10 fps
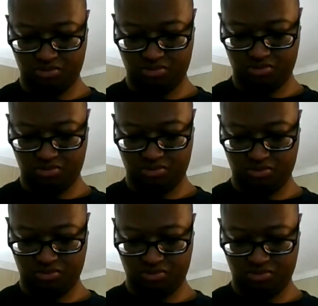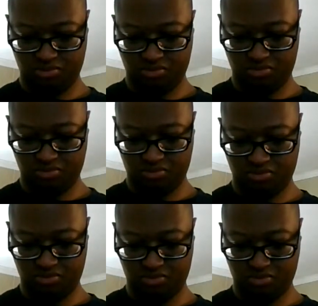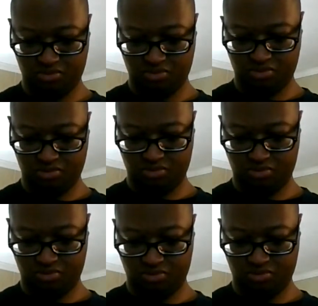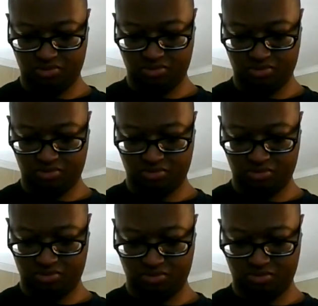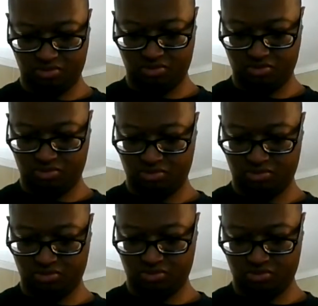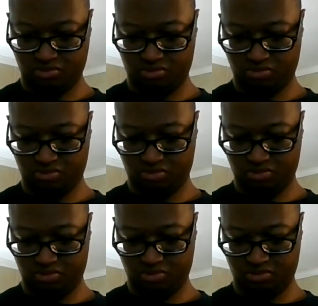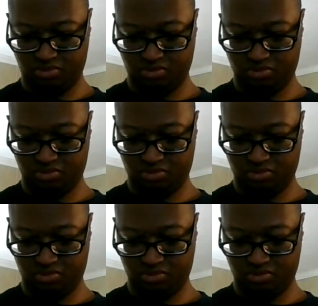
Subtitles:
[no speech]